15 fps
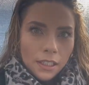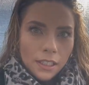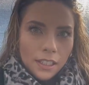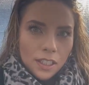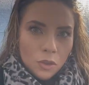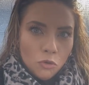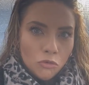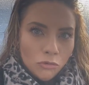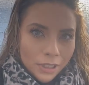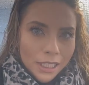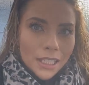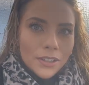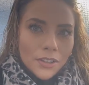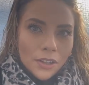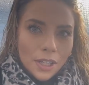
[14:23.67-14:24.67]
It's
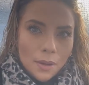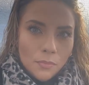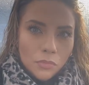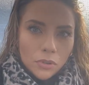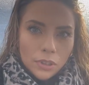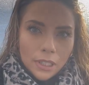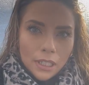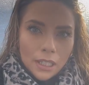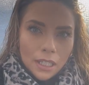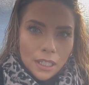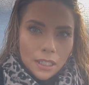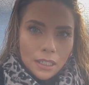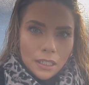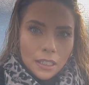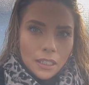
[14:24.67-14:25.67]
really sunny and bright in
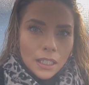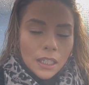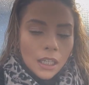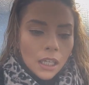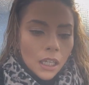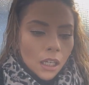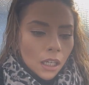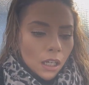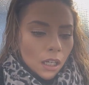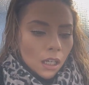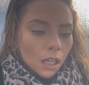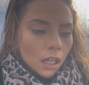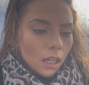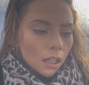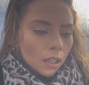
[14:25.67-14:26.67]
here
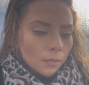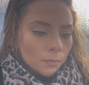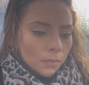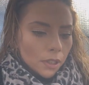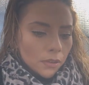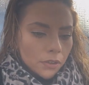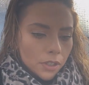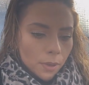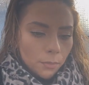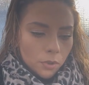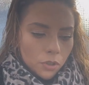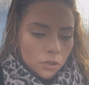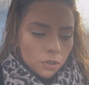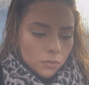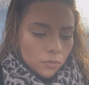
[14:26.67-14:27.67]
um, and the
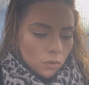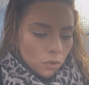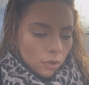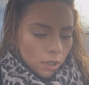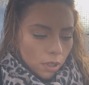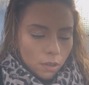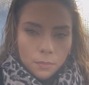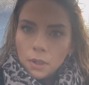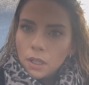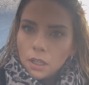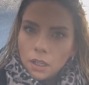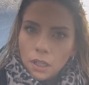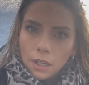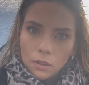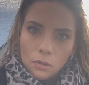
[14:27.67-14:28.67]
temperatures have gone up
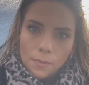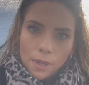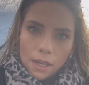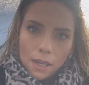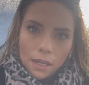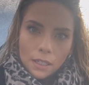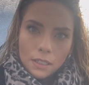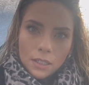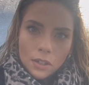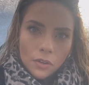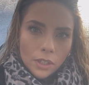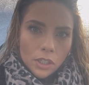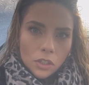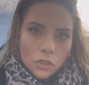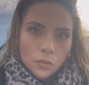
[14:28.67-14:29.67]
a little bit and it's
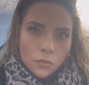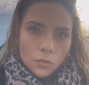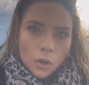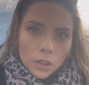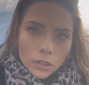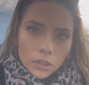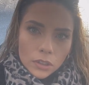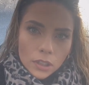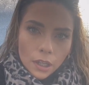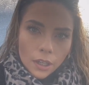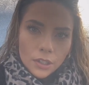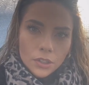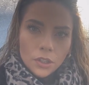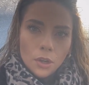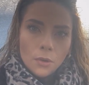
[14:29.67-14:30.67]
starting to defrost.
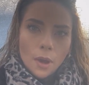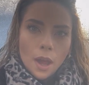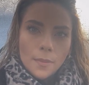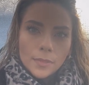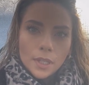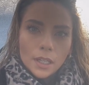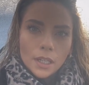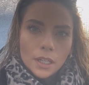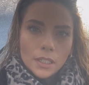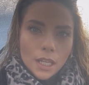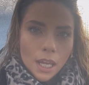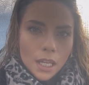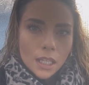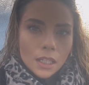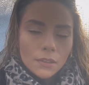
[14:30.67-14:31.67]
So I'm gonna
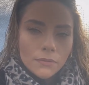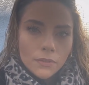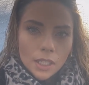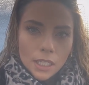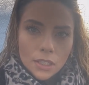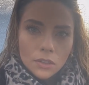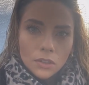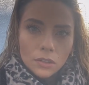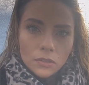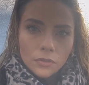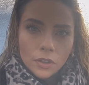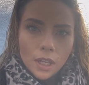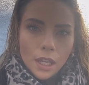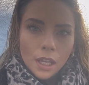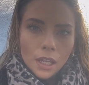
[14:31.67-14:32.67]
take the fleece off
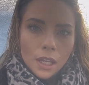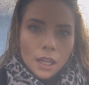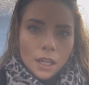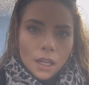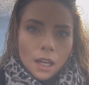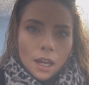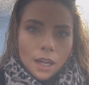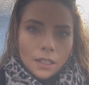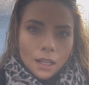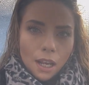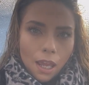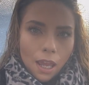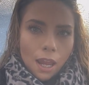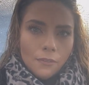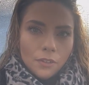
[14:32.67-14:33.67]
and
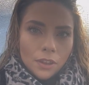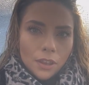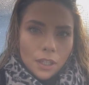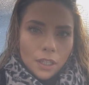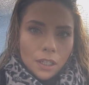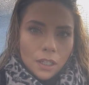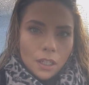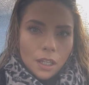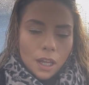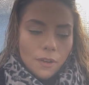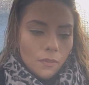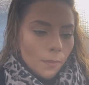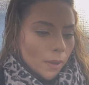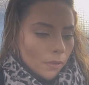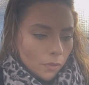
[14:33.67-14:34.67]
let everything have
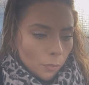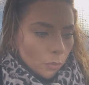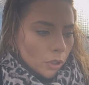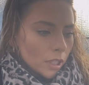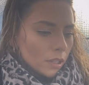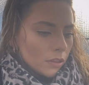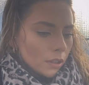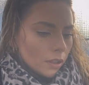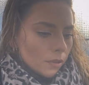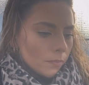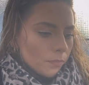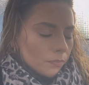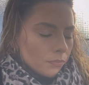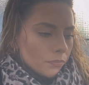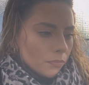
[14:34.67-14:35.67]
a bit of a breather
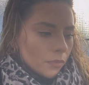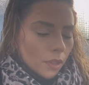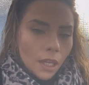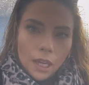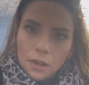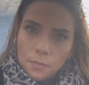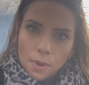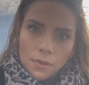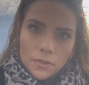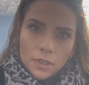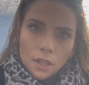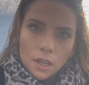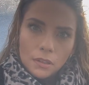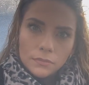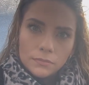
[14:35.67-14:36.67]
and a bit of
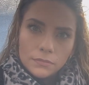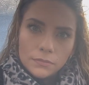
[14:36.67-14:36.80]
sun.